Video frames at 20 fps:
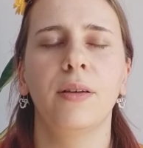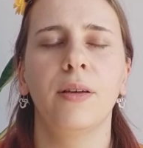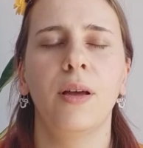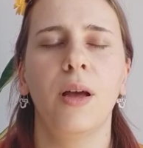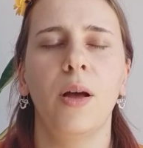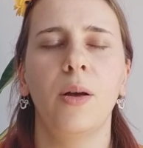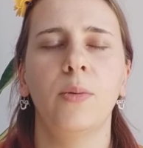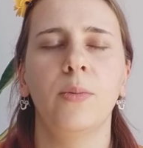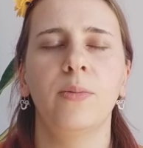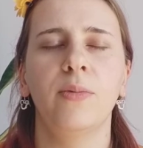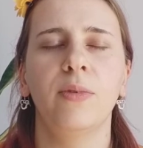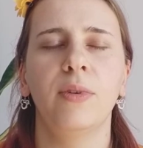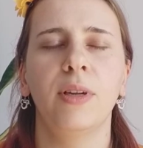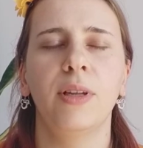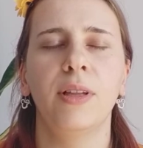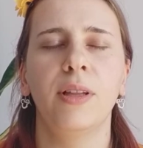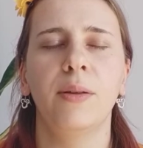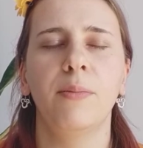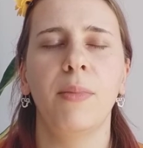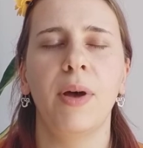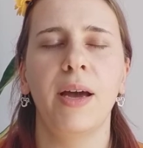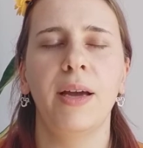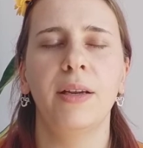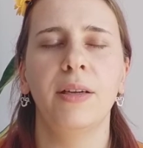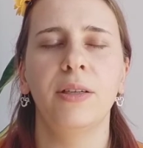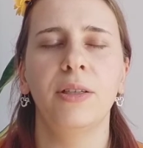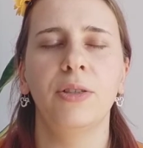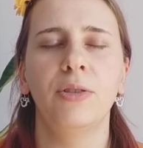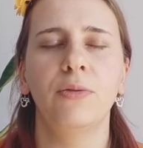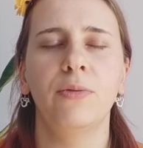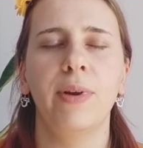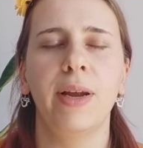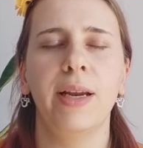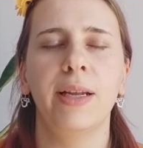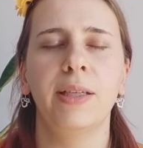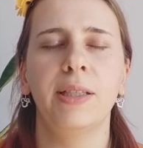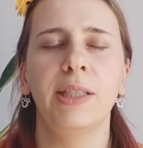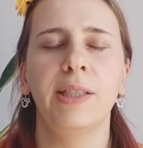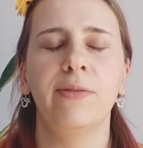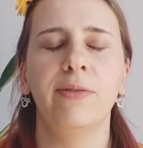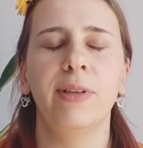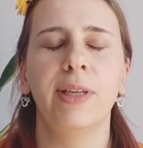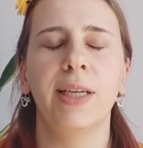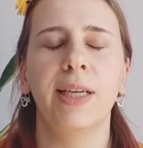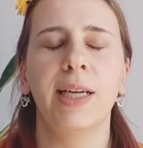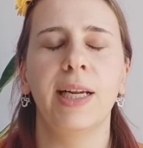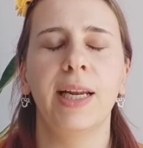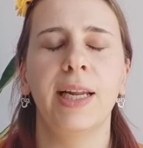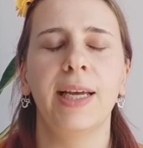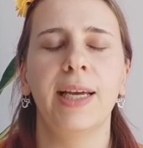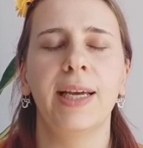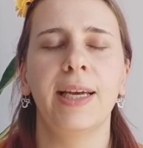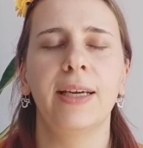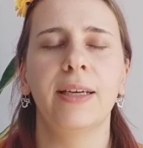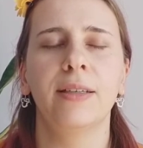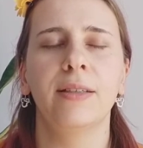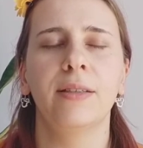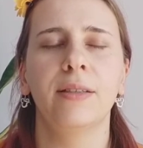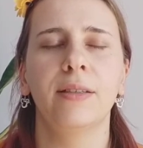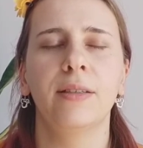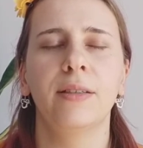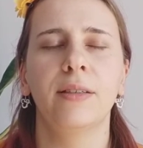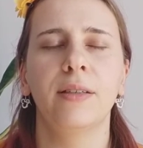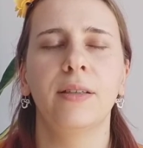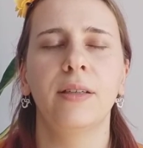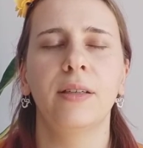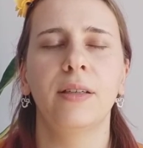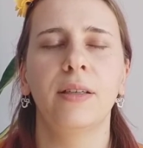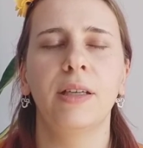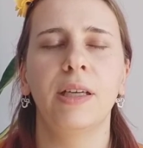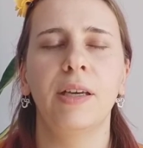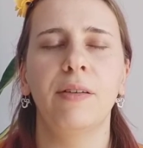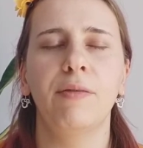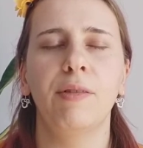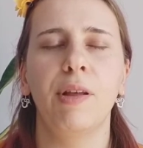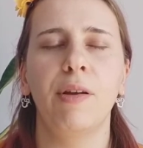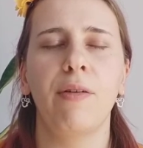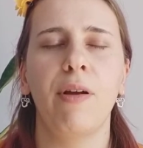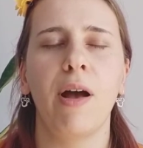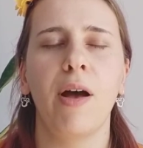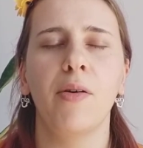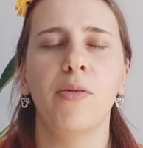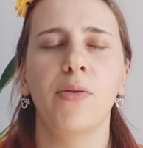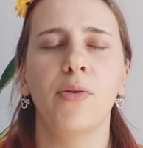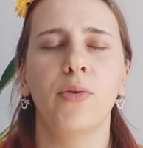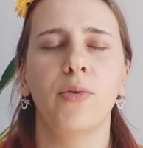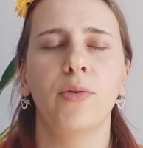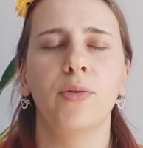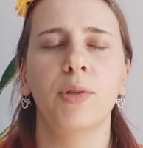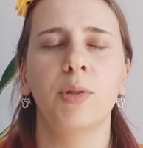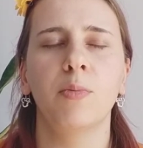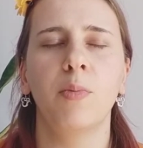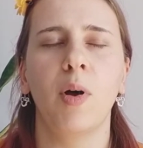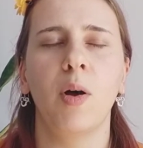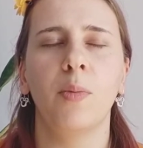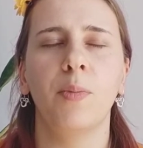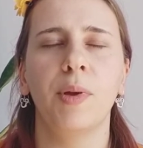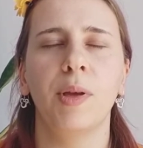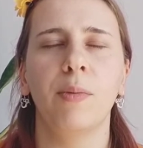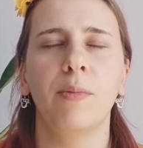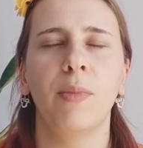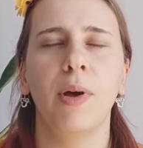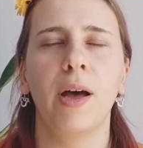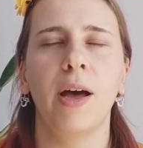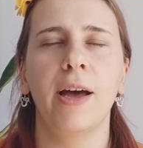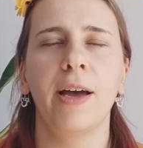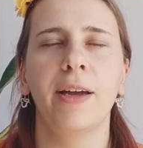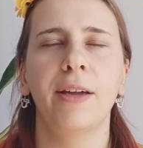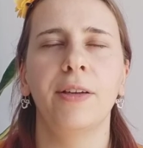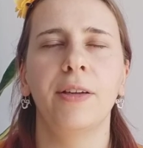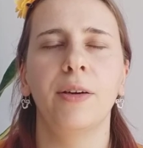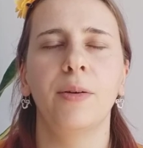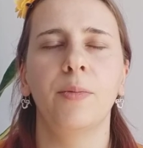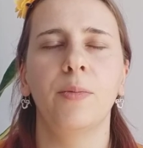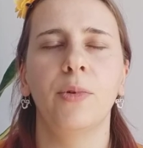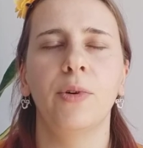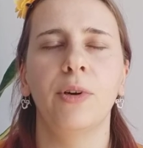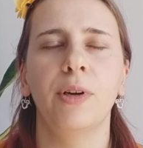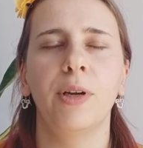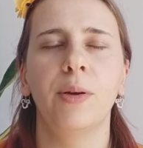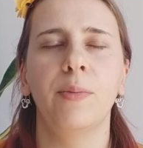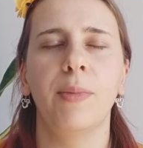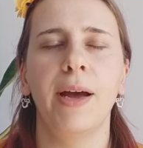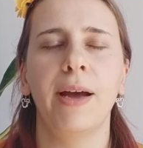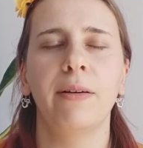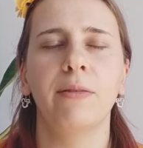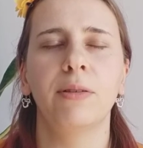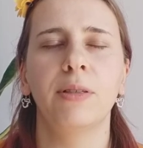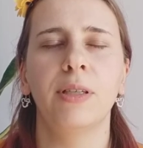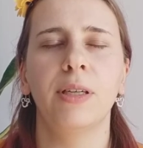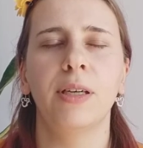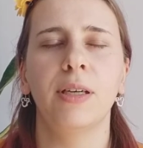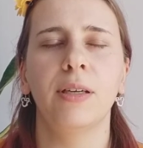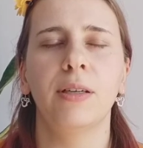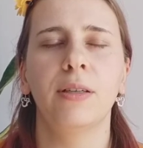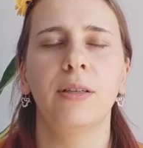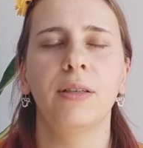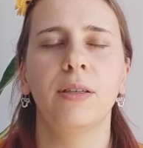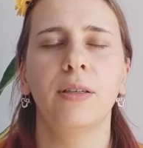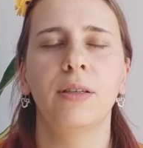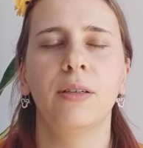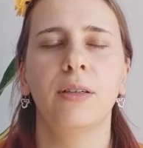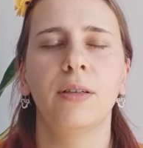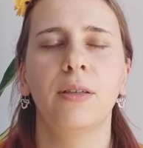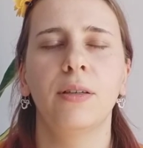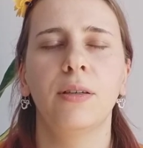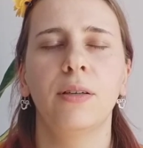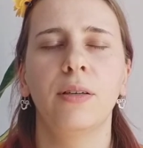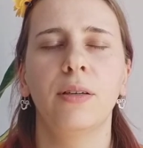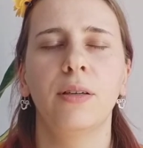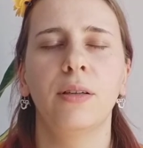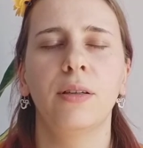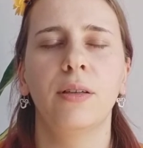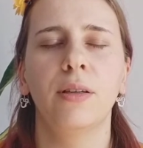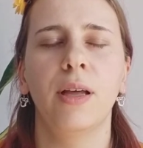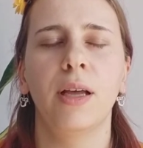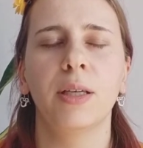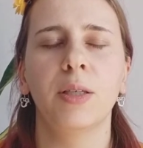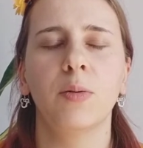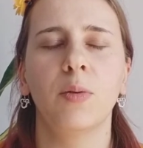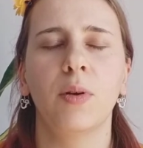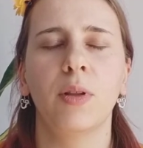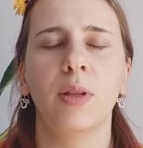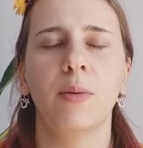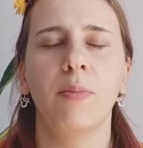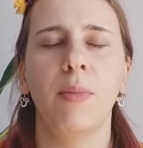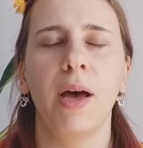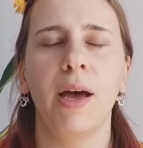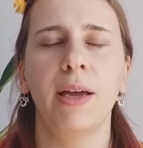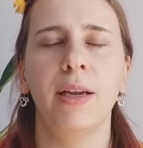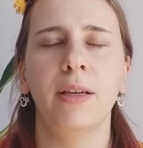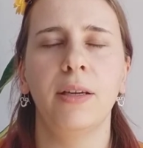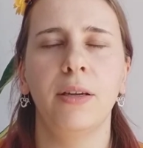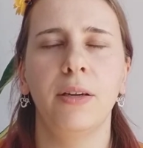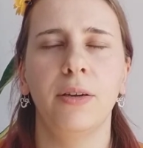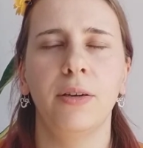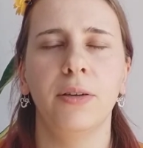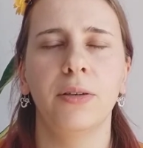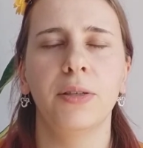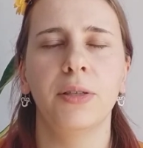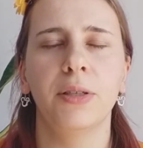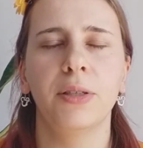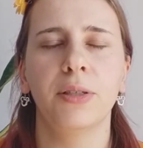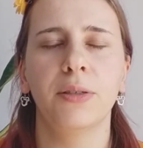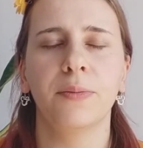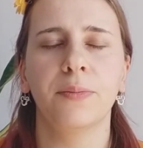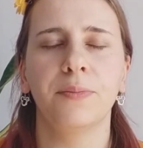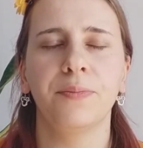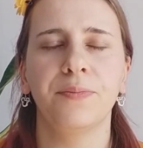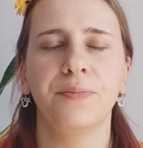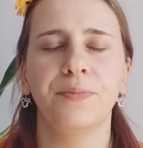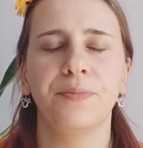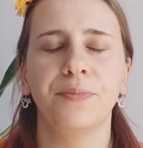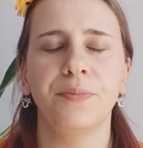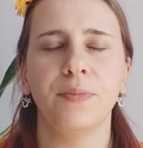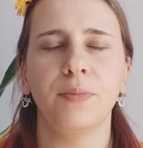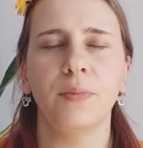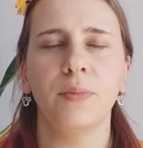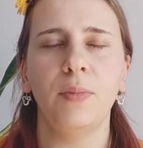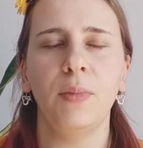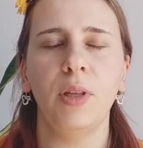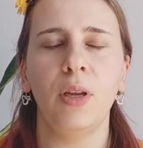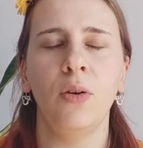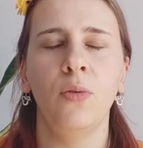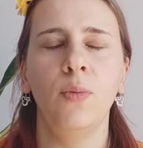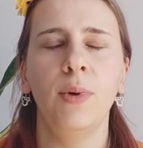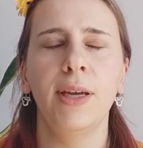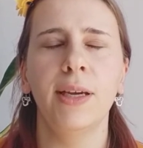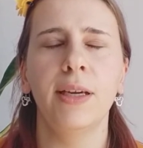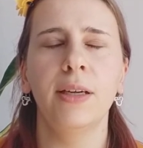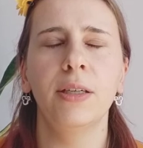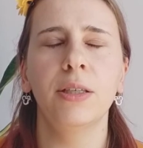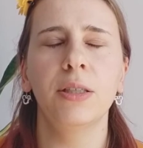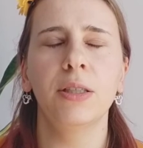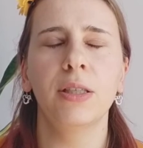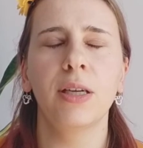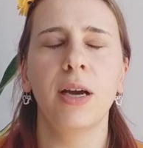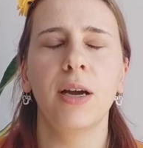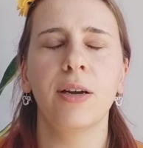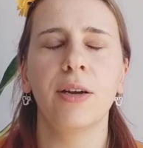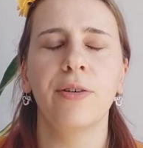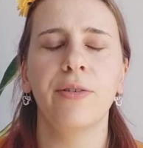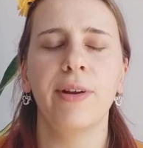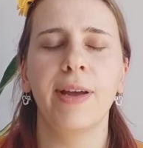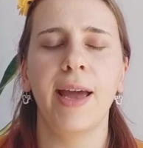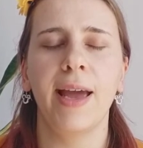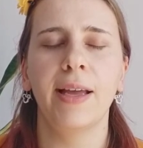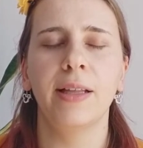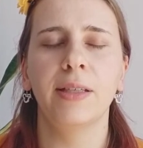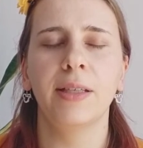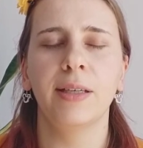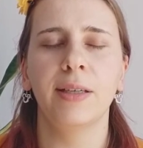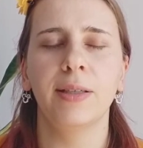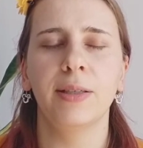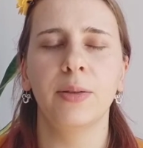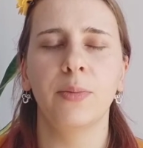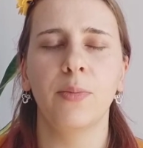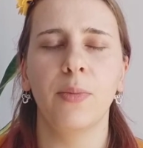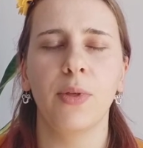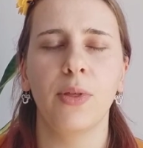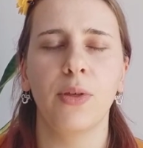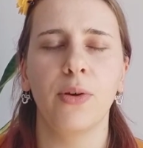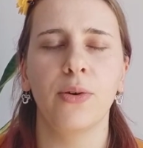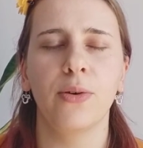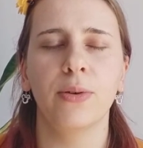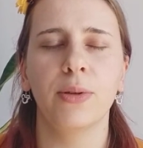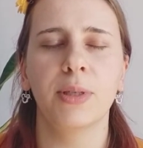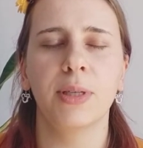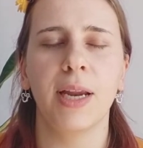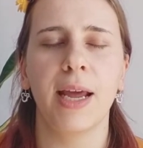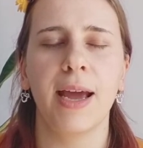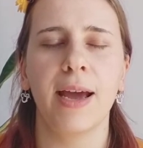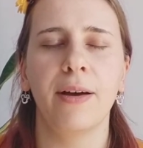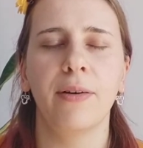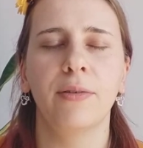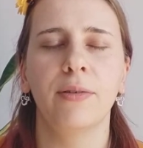Hopefully the mind is relatively clear. If there are thoughts popping by, don't worry about it. That's what the mind does. We're going to start creating some thoughts now.